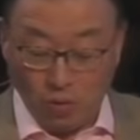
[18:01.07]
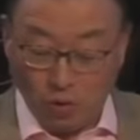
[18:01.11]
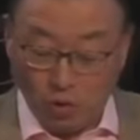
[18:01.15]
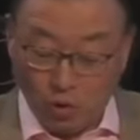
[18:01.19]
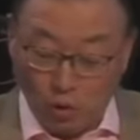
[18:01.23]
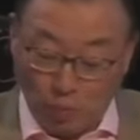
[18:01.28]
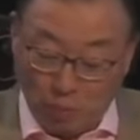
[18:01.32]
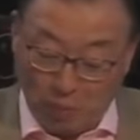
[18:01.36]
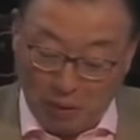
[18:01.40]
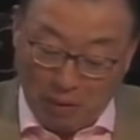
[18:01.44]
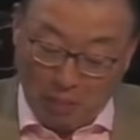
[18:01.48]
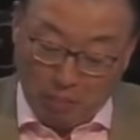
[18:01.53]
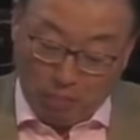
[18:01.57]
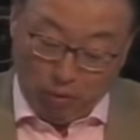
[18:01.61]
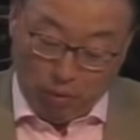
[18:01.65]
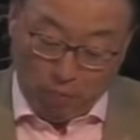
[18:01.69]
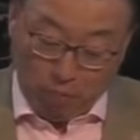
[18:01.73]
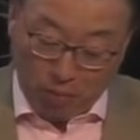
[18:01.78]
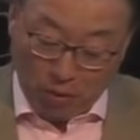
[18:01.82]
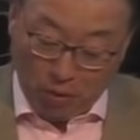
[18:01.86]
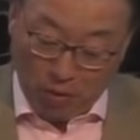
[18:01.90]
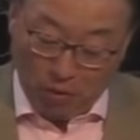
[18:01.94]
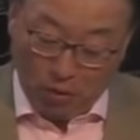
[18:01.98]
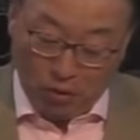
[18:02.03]
to be
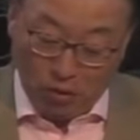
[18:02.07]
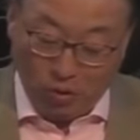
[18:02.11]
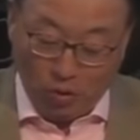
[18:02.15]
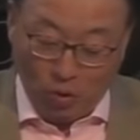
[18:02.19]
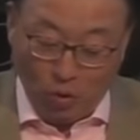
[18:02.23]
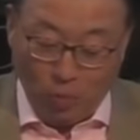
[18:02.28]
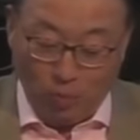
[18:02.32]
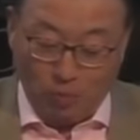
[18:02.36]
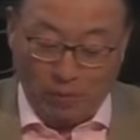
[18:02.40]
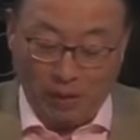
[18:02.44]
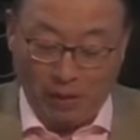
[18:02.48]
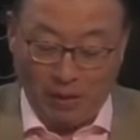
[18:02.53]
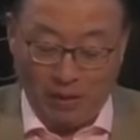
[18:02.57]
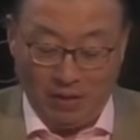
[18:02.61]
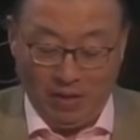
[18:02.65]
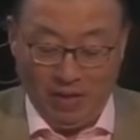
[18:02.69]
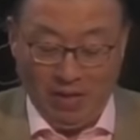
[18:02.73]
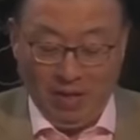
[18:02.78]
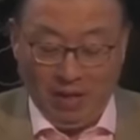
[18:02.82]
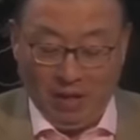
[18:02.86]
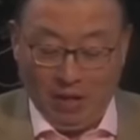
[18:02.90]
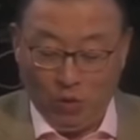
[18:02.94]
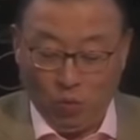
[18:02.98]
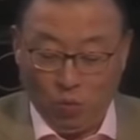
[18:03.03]
prepared to hope that
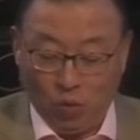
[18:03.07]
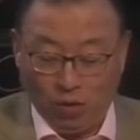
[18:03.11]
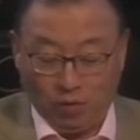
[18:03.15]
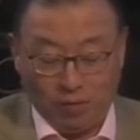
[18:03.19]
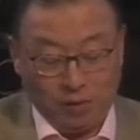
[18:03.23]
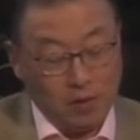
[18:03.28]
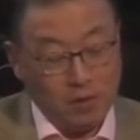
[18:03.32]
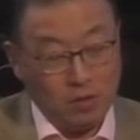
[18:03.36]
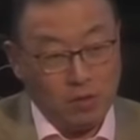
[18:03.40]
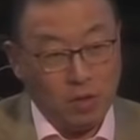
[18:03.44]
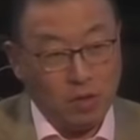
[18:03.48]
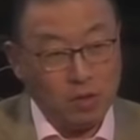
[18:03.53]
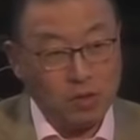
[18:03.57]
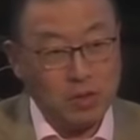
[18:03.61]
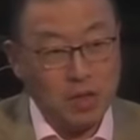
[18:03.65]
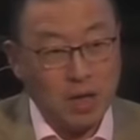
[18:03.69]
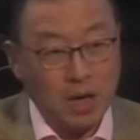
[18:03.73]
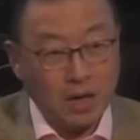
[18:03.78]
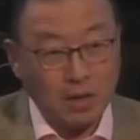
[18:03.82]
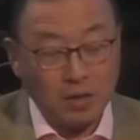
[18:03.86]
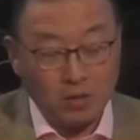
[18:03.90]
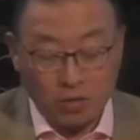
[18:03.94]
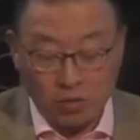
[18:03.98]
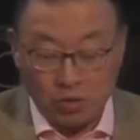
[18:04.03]
in what that does
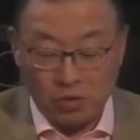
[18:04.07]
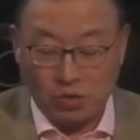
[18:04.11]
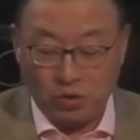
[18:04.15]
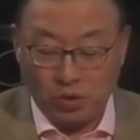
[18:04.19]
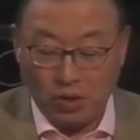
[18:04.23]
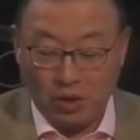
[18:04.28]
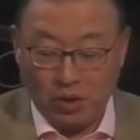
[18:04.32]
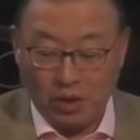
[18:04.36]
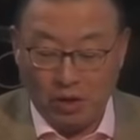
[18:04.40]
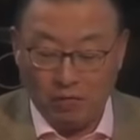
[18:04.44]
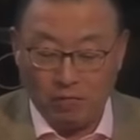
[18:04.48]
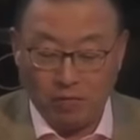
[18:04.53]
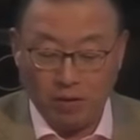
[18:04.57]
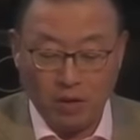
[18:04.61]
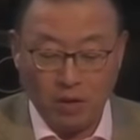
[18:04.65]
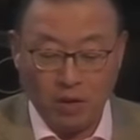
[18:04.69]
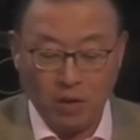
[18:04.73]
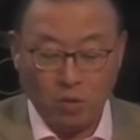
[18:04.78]
not deceive,